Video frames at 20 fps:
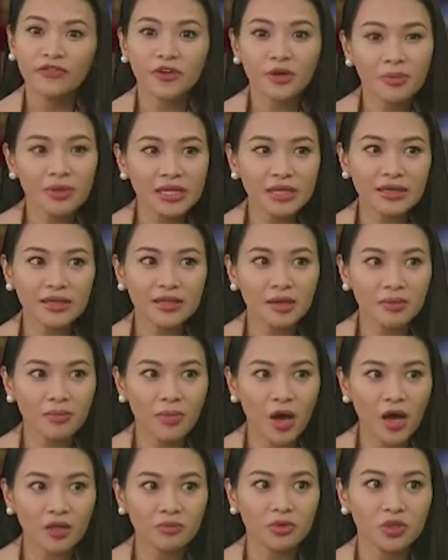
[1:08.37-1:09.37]
for building the
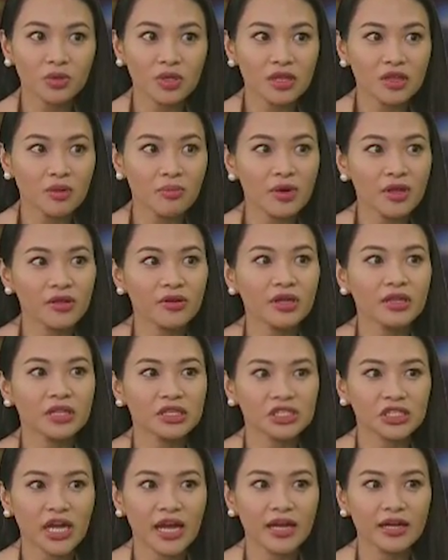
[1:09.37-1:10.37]
bond between the mother and the
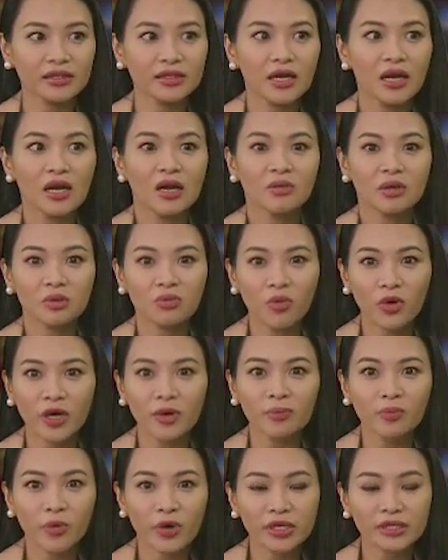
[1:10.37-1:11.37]
child, but more
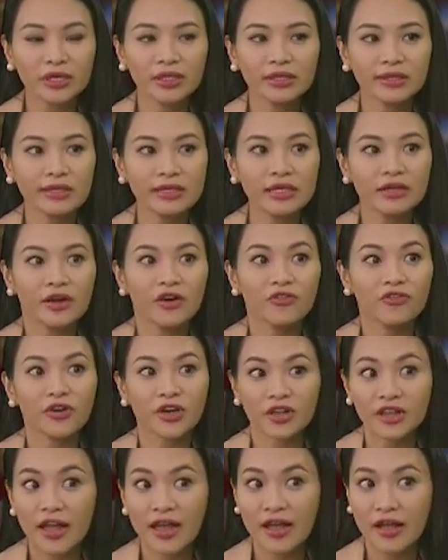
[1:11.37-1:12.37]
importantly,
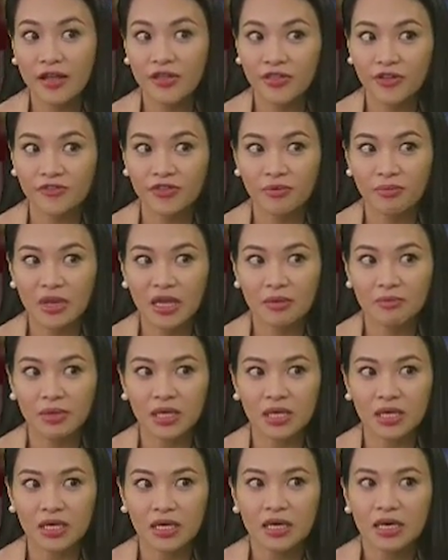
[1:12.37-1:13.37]
for the health of the
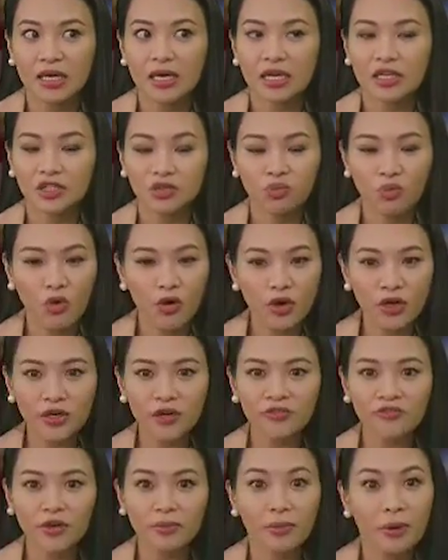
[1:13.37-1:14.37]
baby. It's more
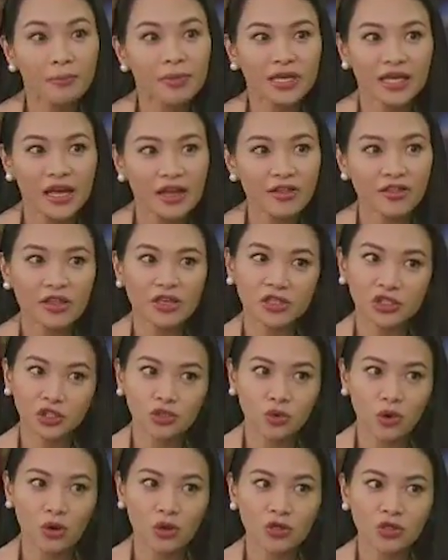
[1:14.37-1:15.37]
of a public health
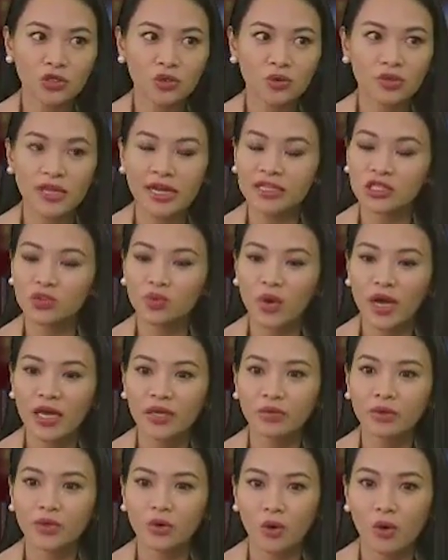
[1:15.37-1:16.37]
issue also. That's
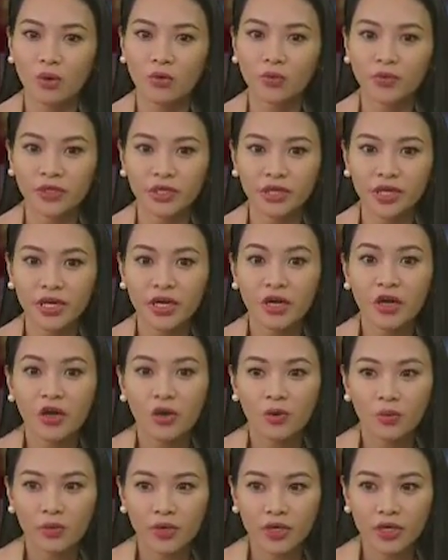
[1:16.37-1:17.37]
why
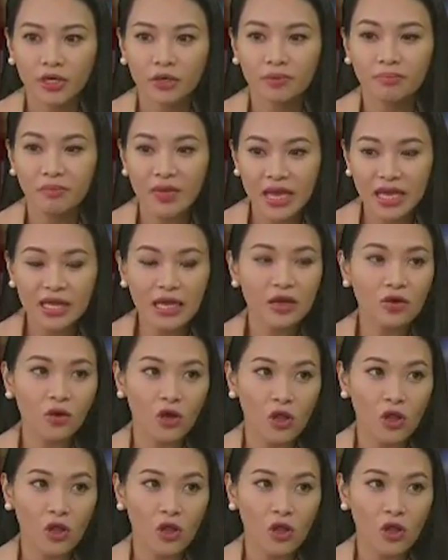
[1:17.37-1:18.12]
we're making